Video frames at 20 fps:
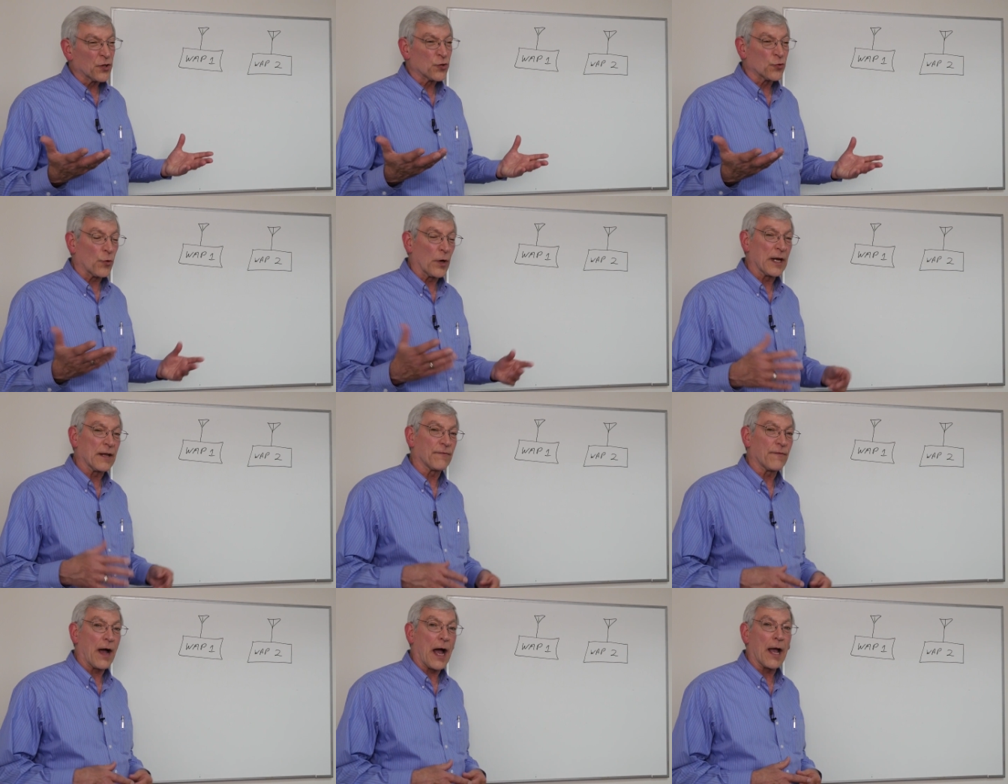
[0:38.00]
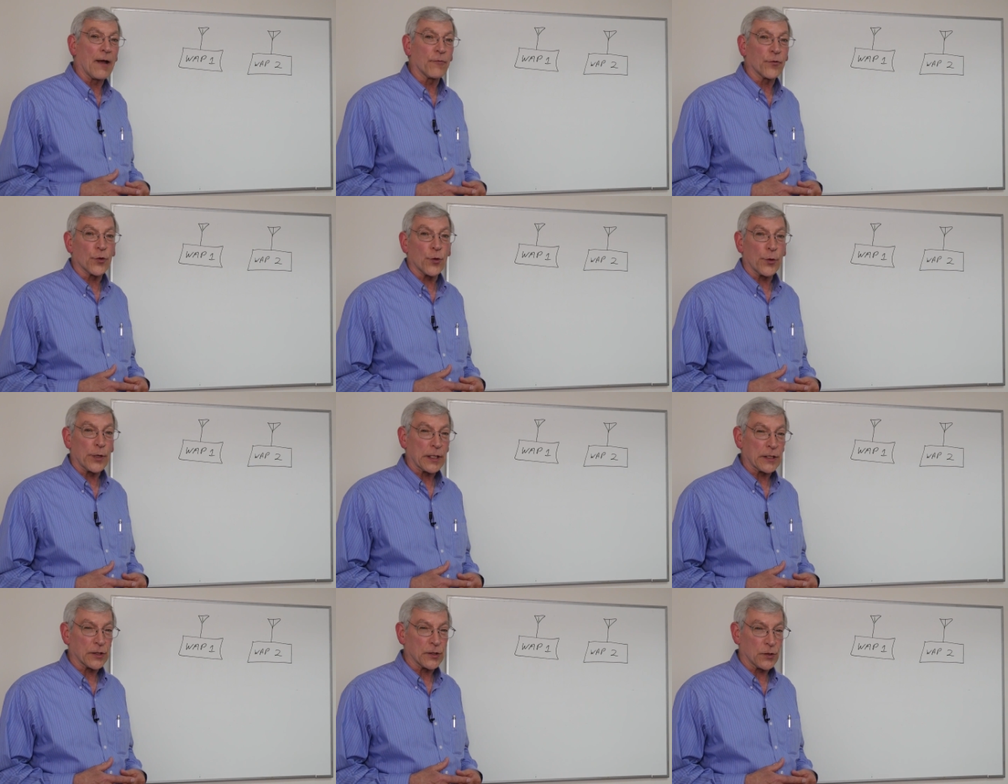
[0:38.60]
25,
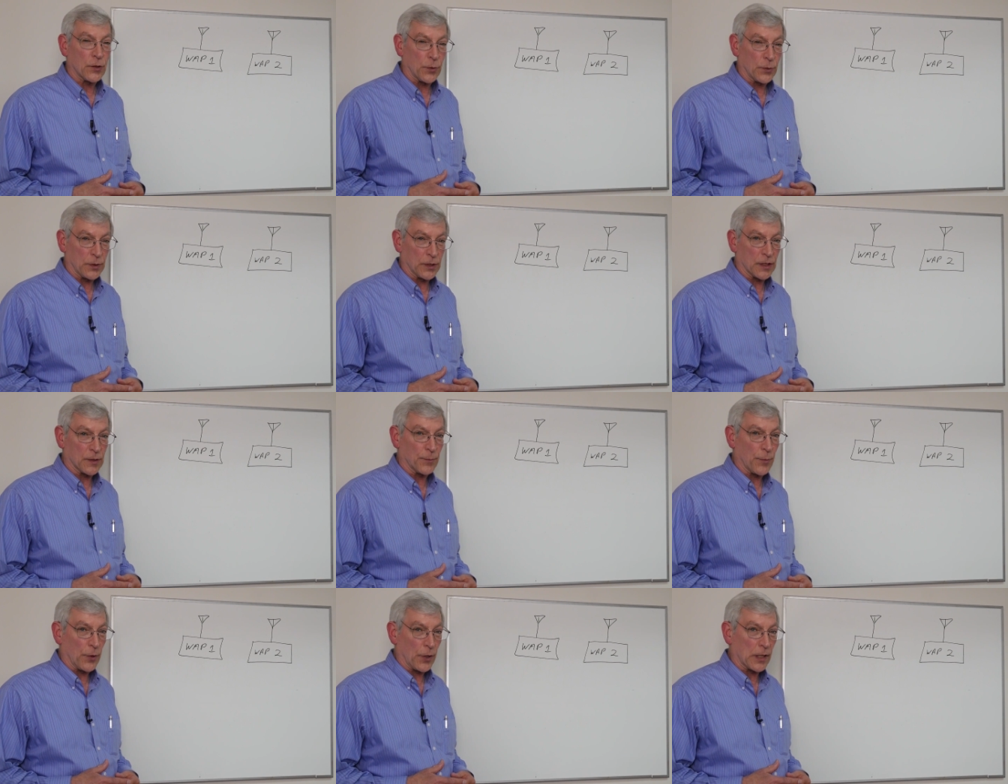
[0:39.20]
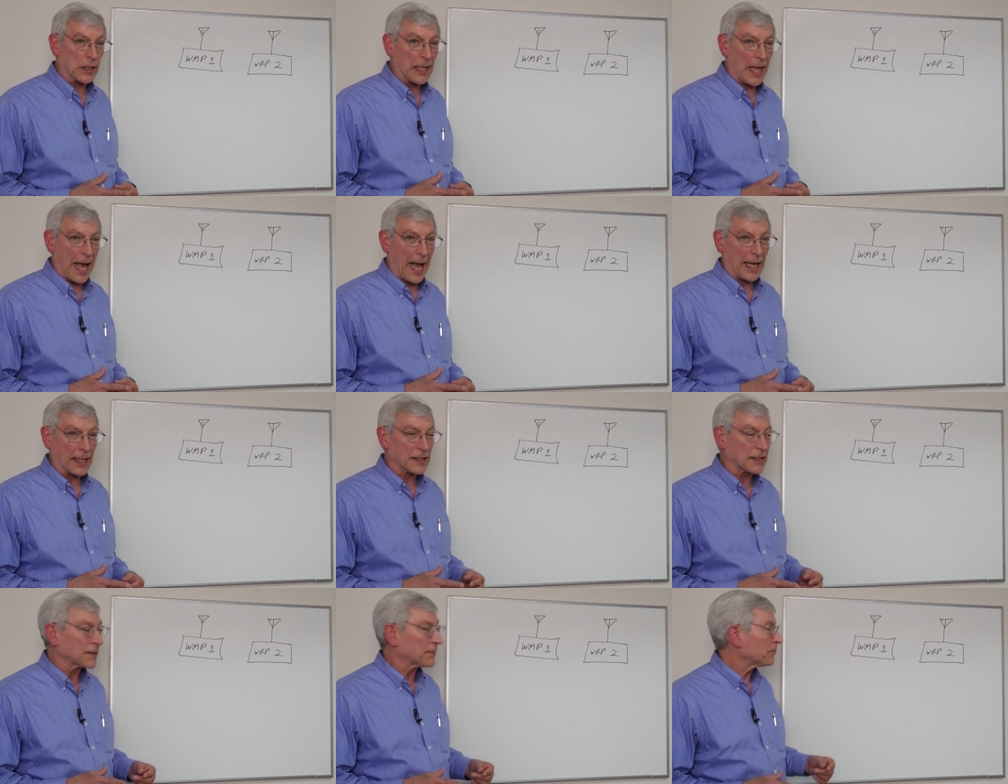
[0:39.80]
30 students per
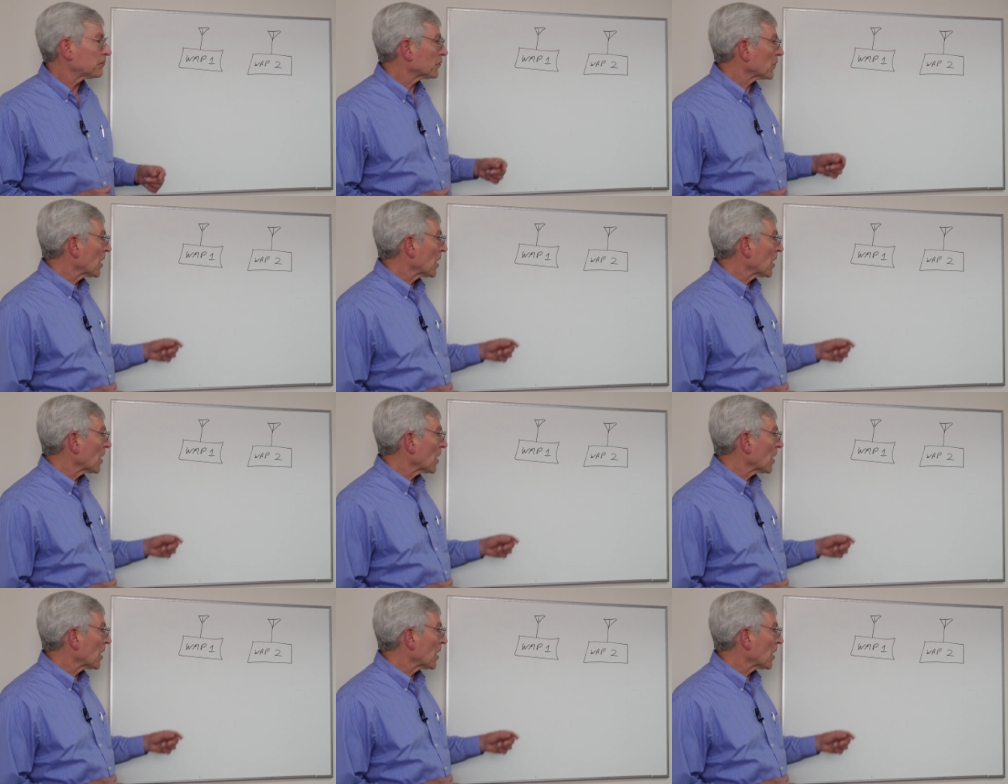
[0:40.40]
class.